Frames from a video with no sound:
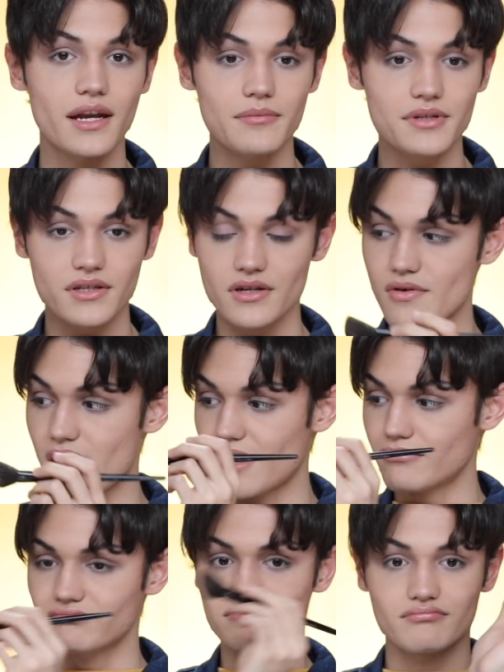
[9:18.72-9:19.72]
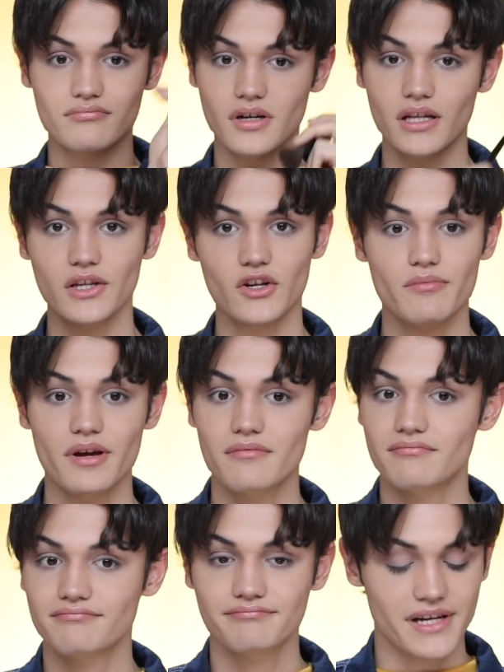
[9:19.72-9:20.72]
and I'm just gonna grab a little
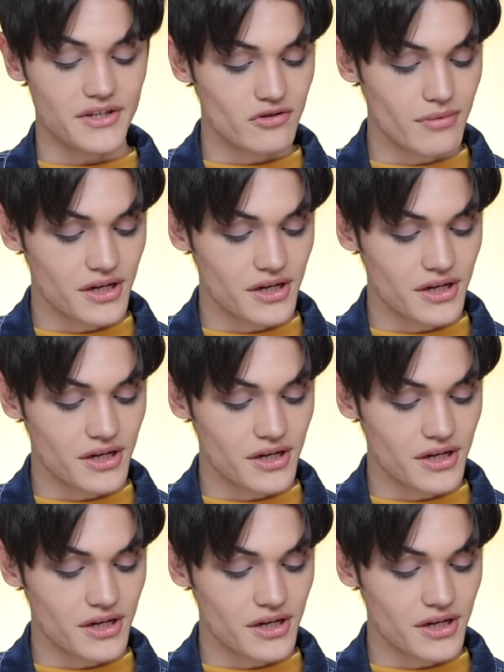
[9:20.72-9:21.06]
bit, not too